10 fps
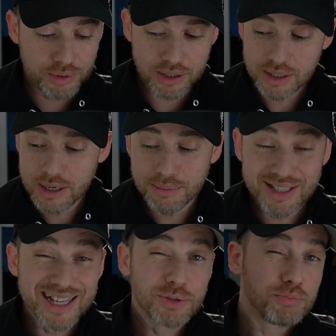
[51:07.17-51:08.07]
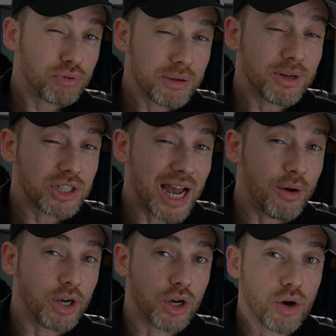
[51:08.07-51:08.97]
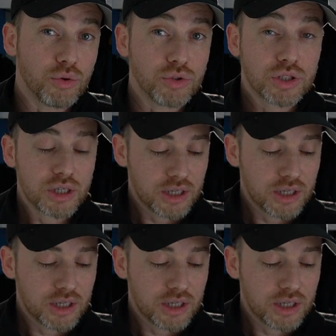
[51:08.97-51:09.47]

But that's pretty much how it goes